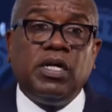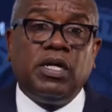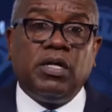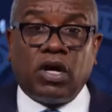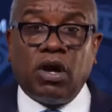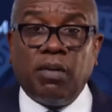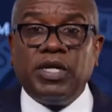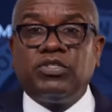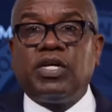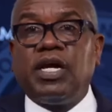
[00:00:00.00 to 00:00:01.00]
coming
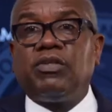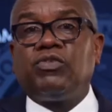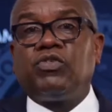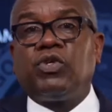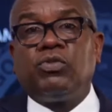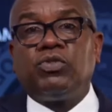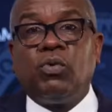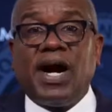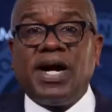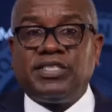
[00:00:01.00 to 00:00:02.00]
together to go to
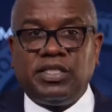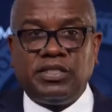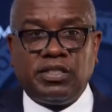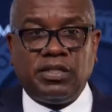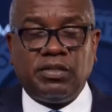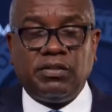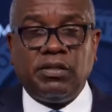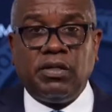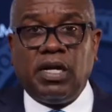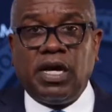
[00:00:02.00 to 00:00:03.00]
Washington
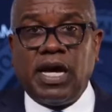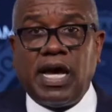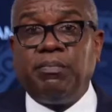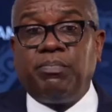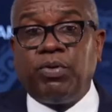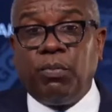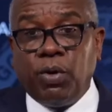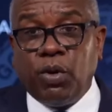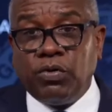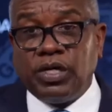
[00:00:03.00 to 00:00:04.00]
and
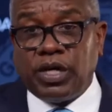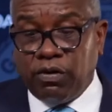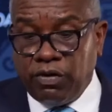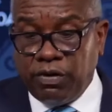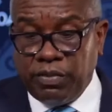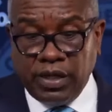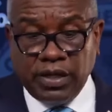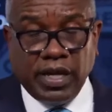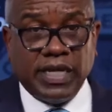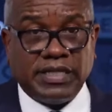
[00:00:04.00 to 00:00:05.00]
promote the
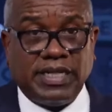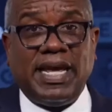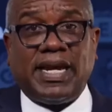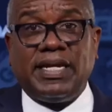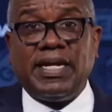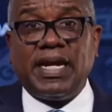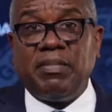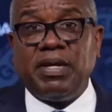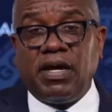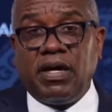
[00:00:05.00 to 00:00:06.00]
Caribbean as an
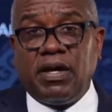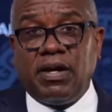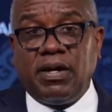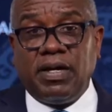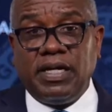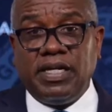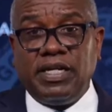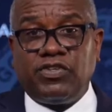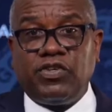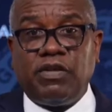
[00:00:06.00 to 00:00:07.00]
economic
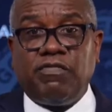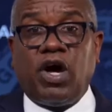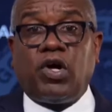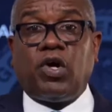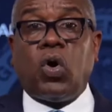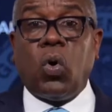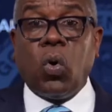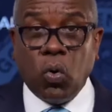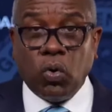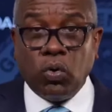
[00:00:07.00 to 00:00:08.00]
initiative on a
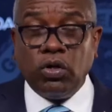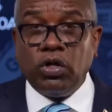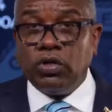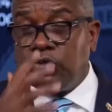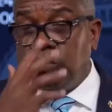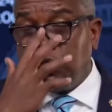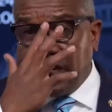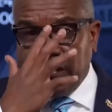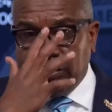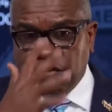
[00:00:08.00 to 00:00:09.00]
whole to the
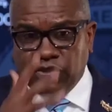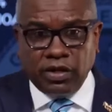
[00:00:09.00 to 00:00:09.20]
nation.